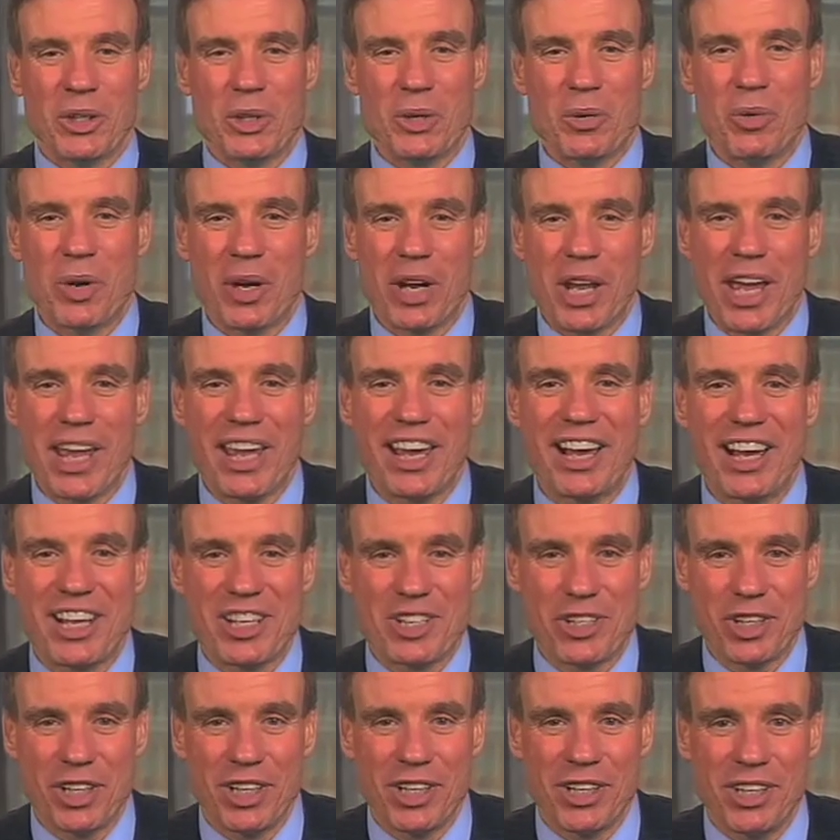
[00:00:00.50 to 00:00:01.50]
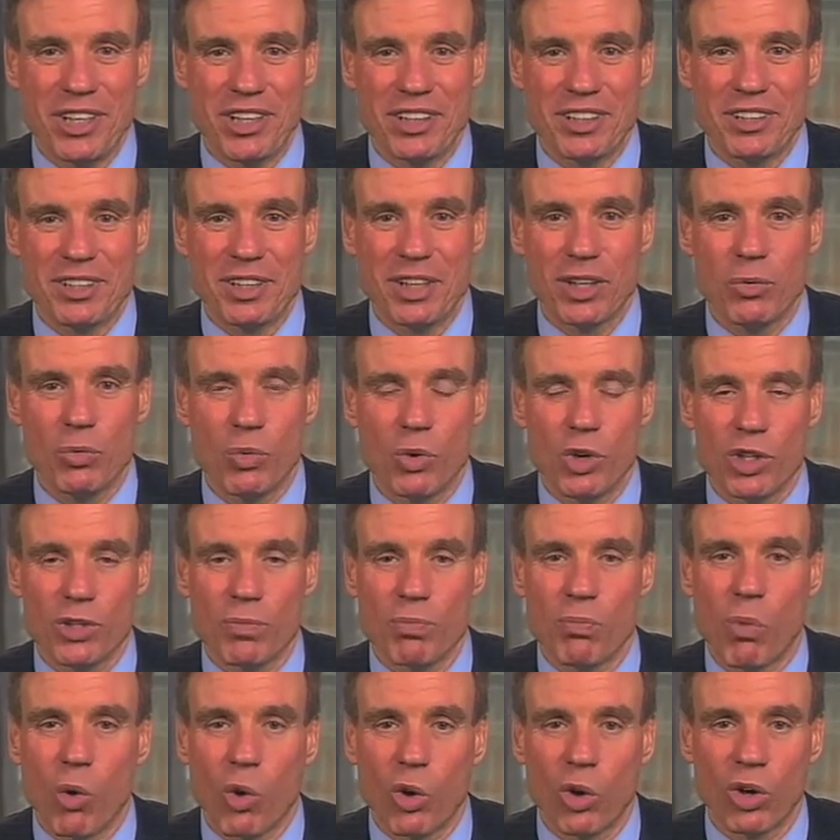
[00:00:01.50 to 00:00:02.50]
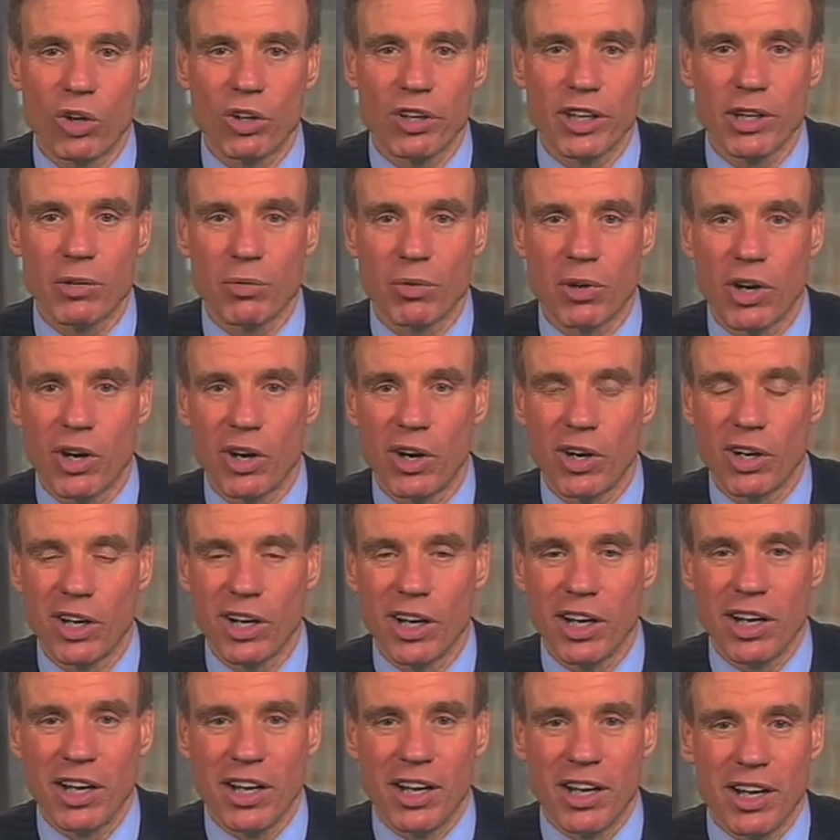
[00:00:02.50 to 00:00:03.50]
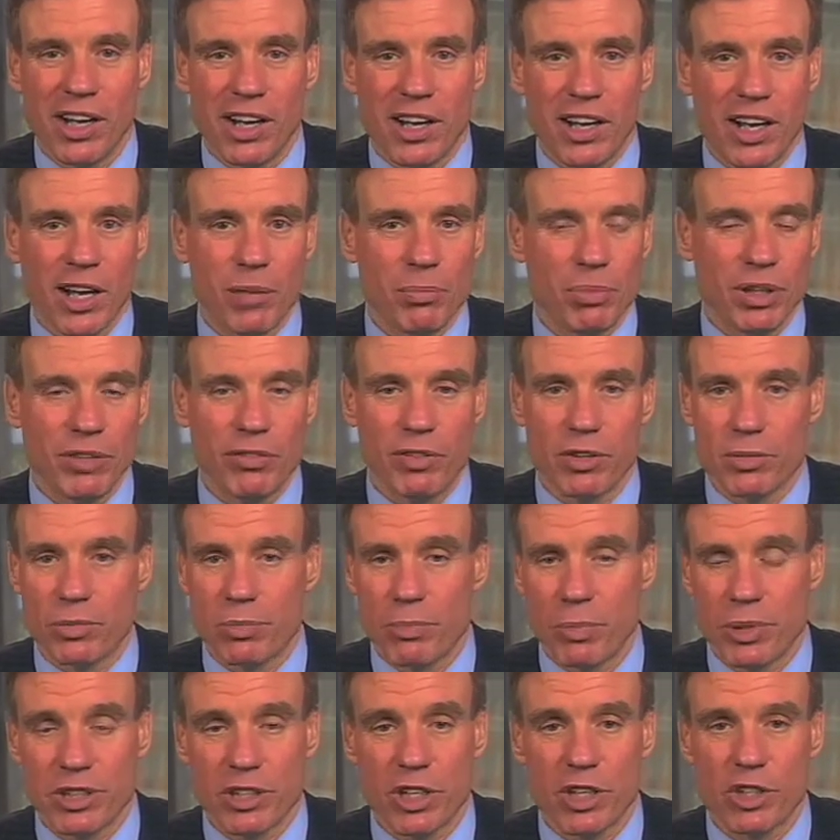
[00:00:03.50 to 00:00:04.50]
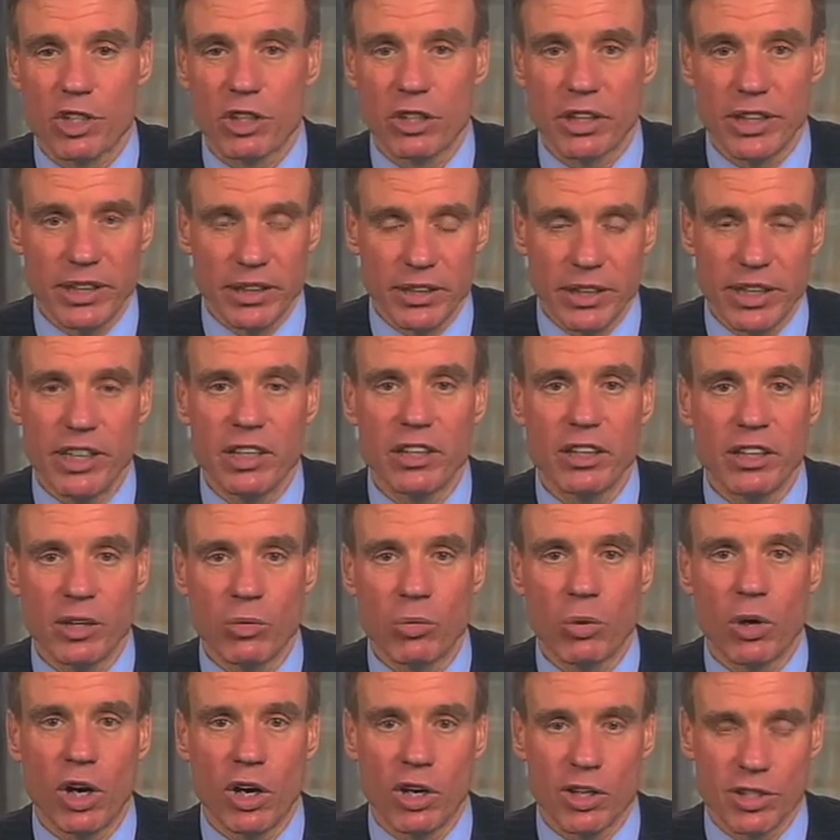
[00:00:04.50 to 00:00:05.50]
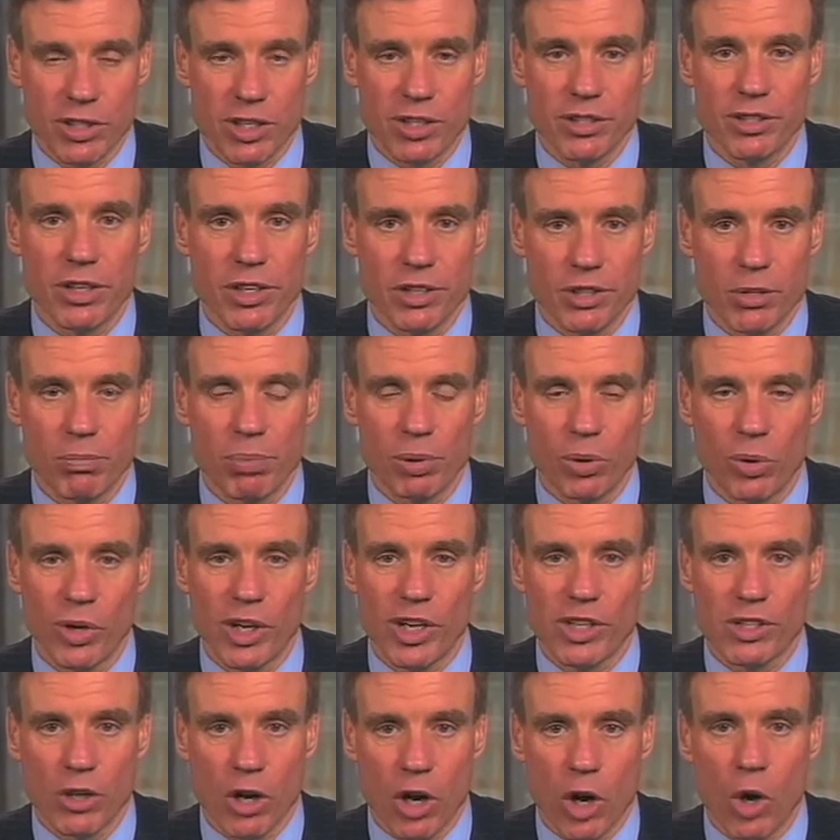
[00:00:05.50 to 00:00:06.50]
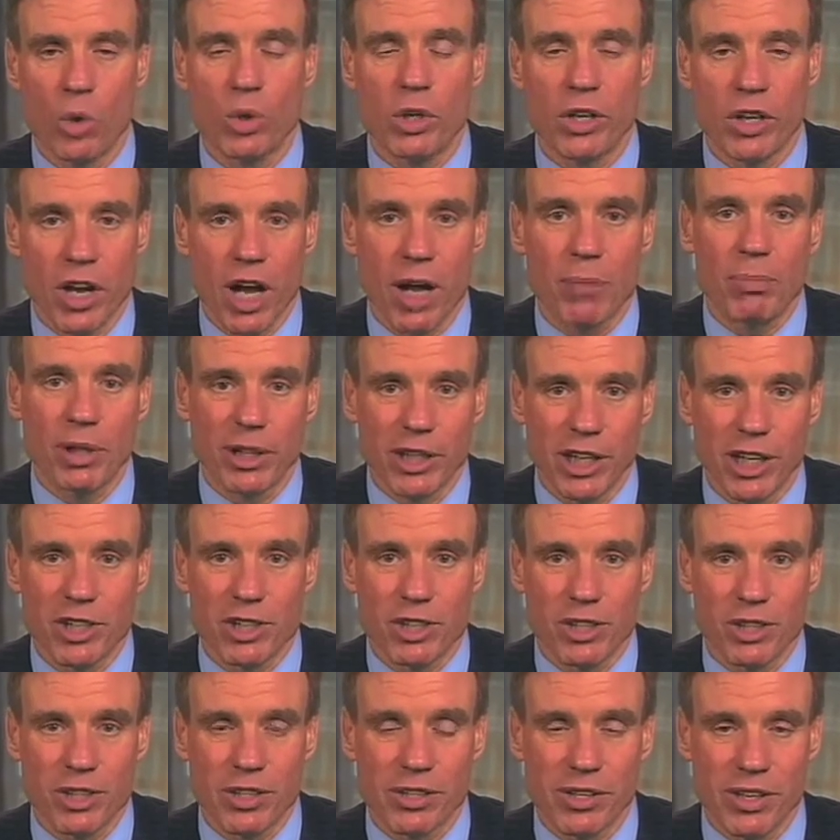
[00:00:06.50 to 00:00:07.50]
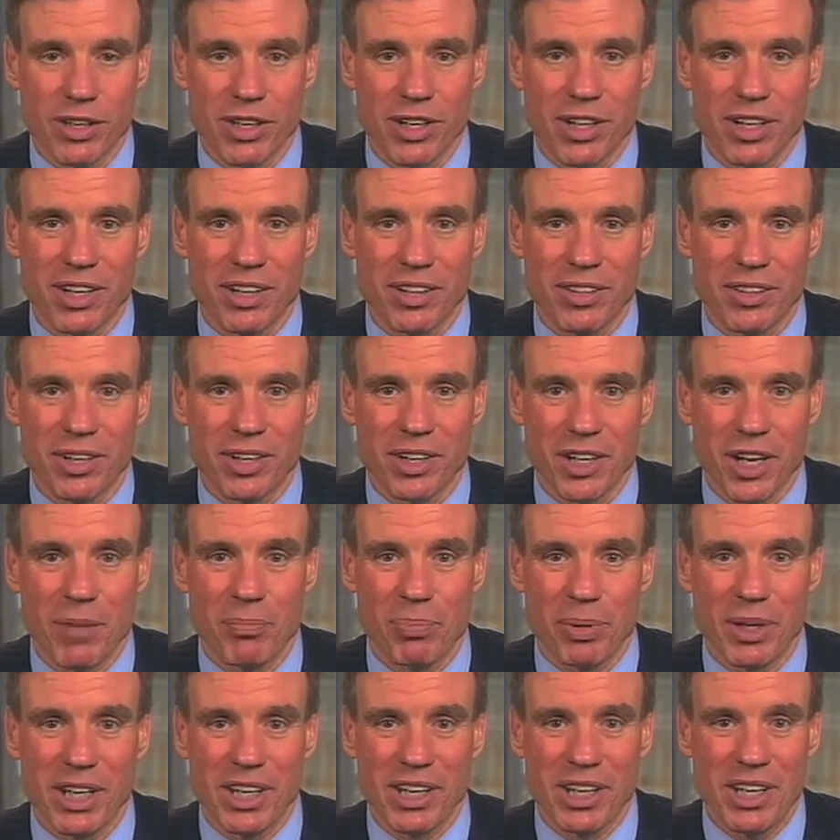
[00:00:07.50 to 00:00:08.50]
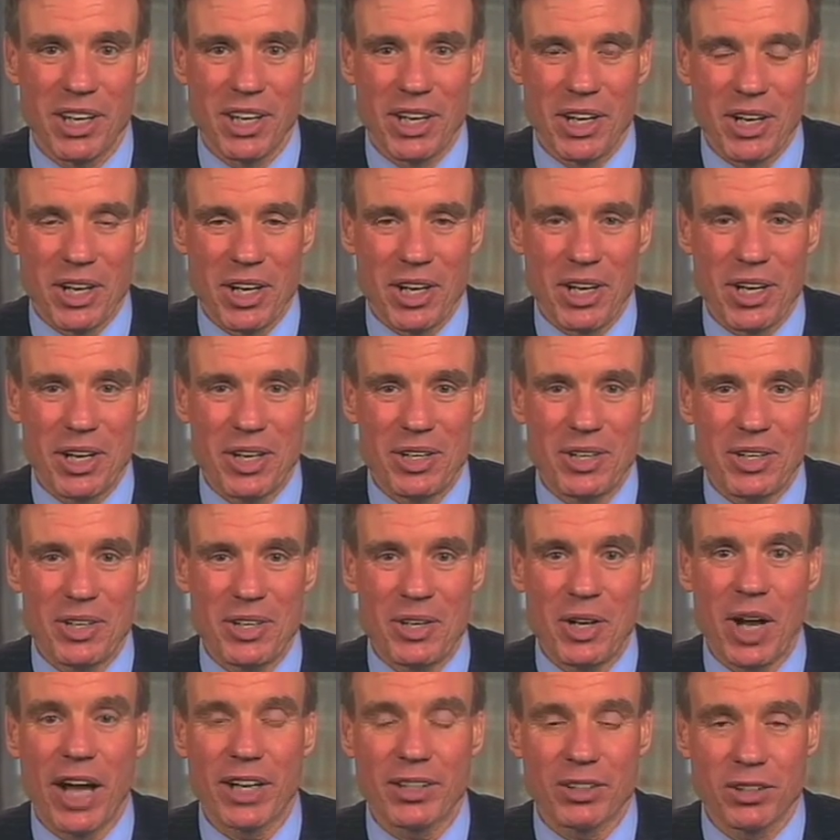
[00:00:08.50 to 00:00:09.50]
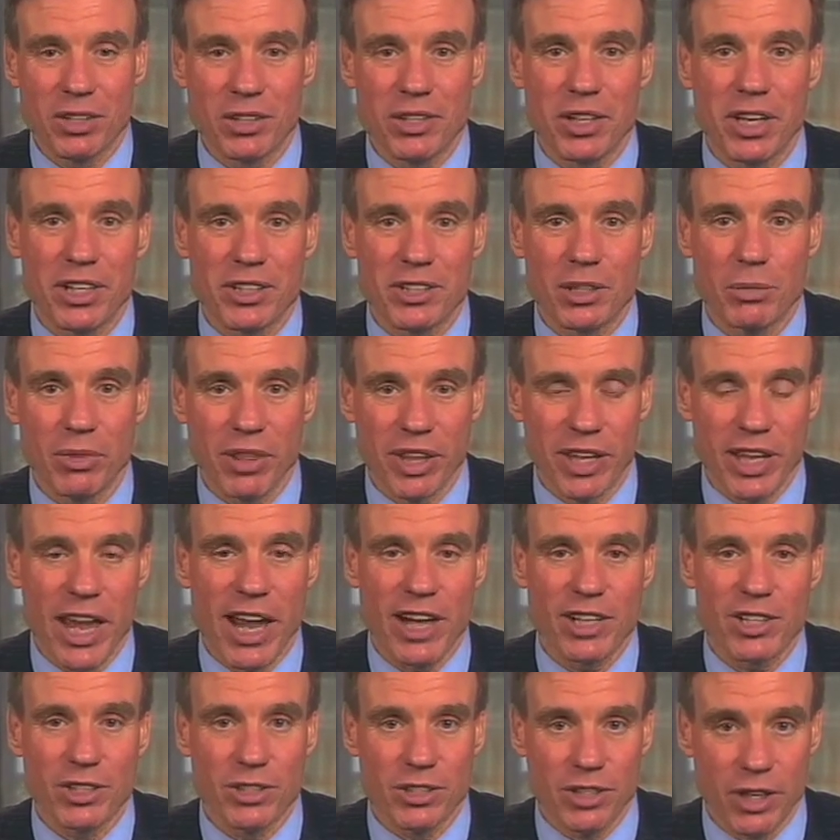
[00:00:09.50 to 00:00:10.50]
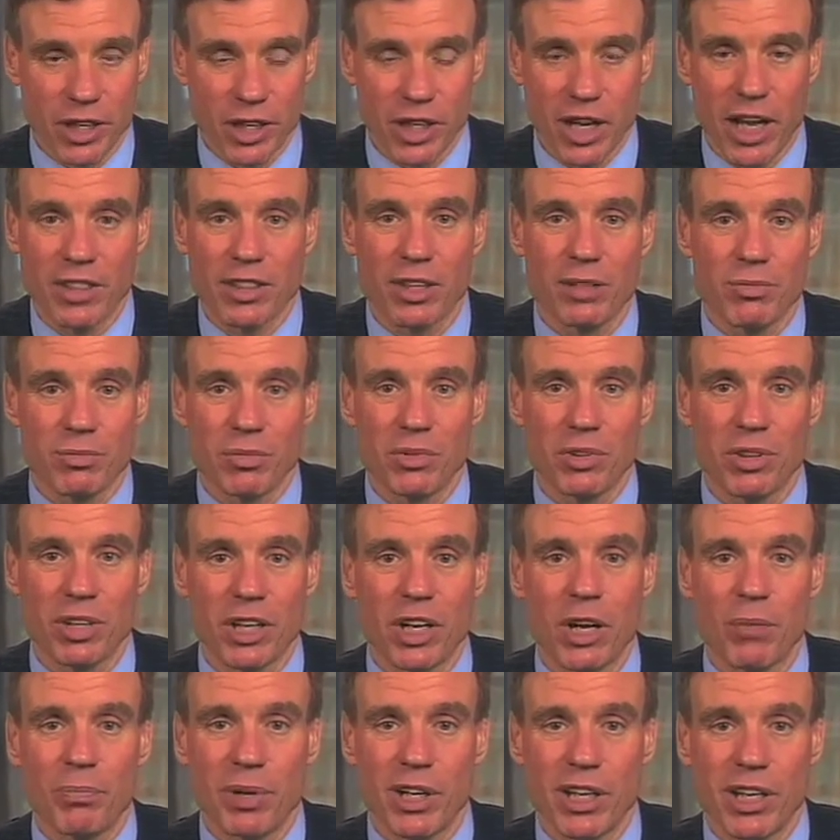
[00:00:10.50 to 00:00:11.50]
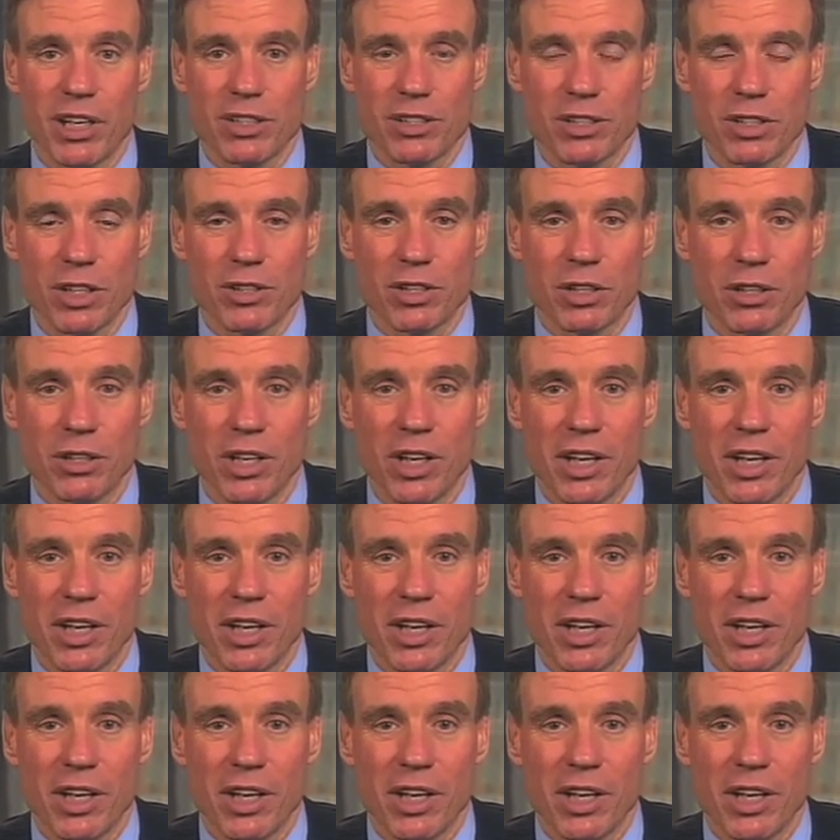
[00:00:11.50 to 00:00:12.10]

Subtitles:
What AIG did was morally wrong. I believe it was potentially legally wrong, since these employees owed an obligation to their company not to take some of the actions that got the company in such